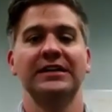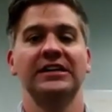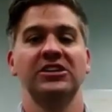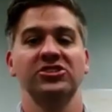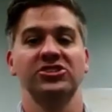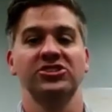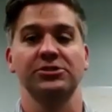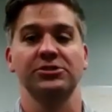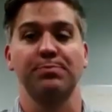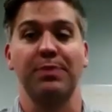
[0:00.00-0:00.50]

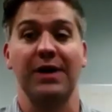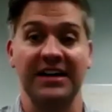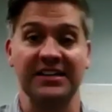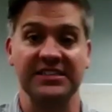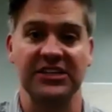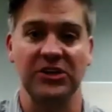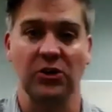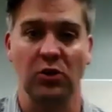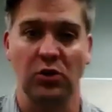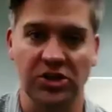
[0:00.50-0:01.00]
just buys the
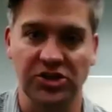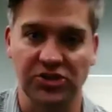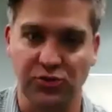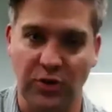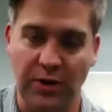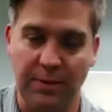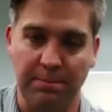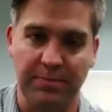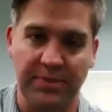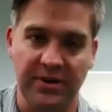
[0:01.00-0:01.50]
Orange
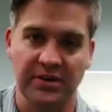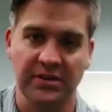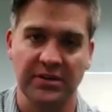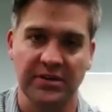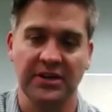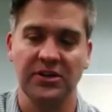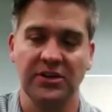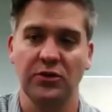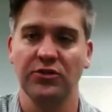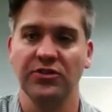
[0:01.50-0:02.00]
Whip and,
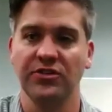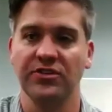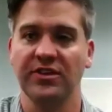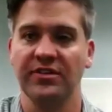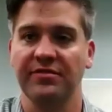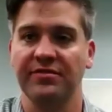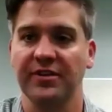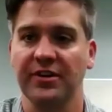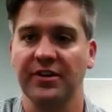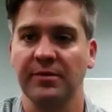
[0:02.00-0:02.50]
and uses it
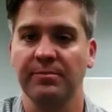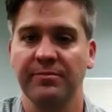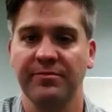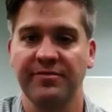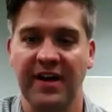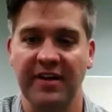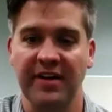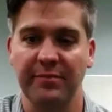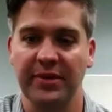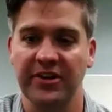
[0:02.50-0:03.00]
for
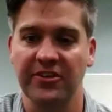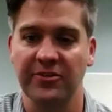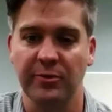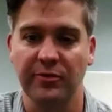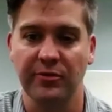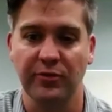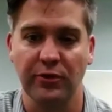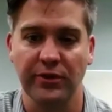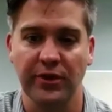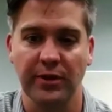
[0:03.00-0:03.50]
five minutes
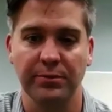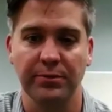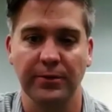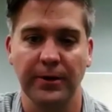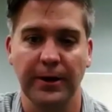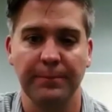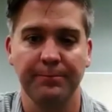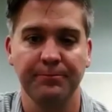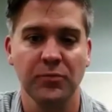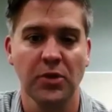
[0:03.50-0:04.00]
before they
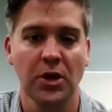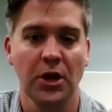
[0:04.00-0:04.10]
play.